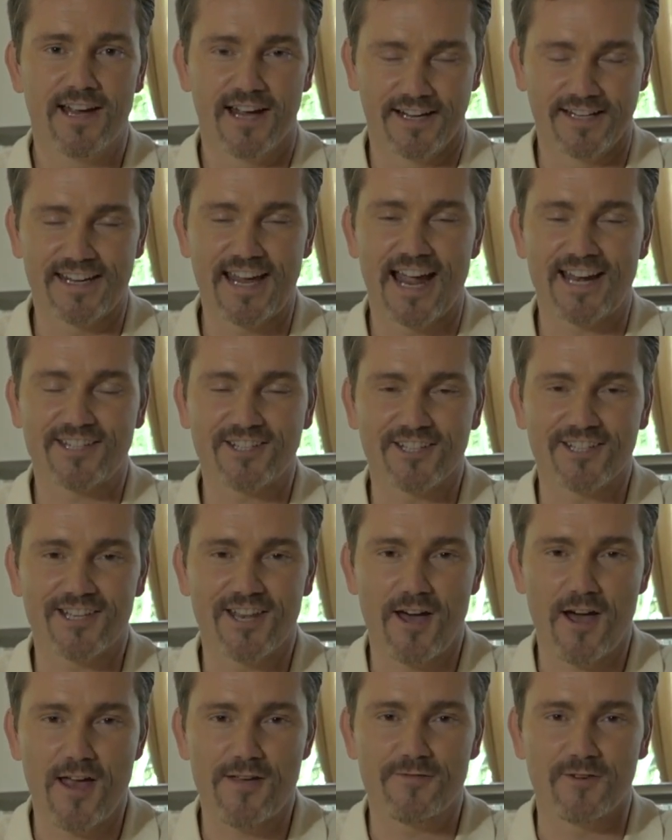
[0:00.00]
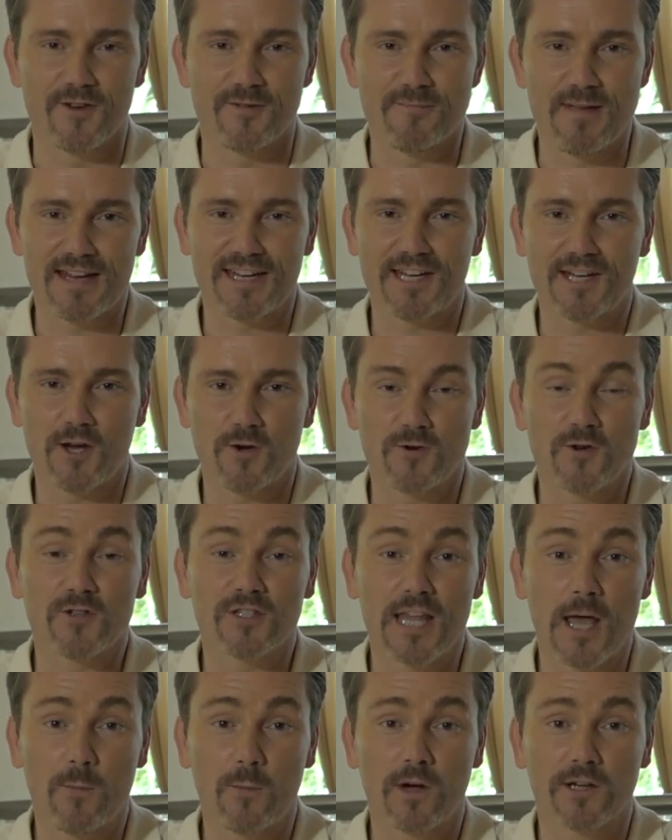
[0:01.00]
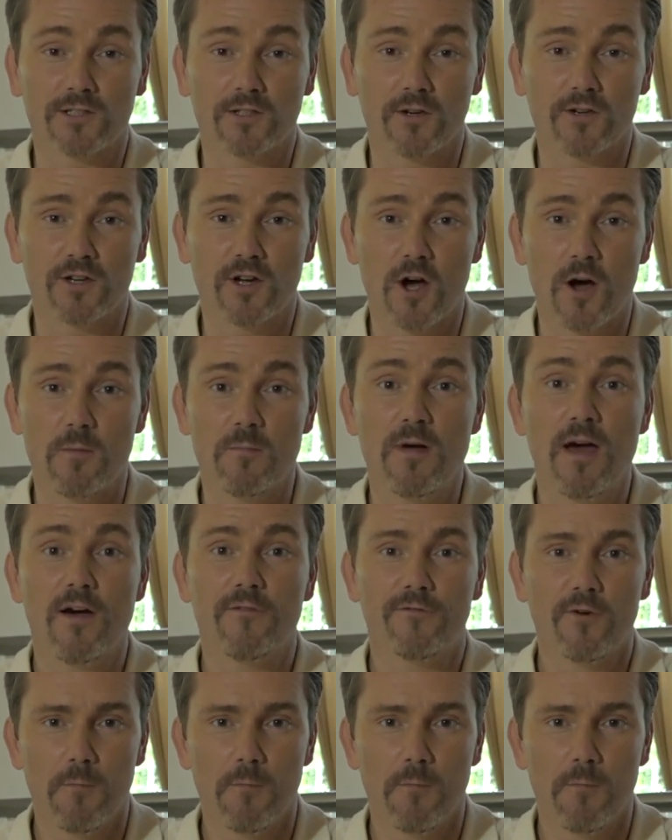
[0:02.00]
and catch us live on MexicoNewsNetwork.com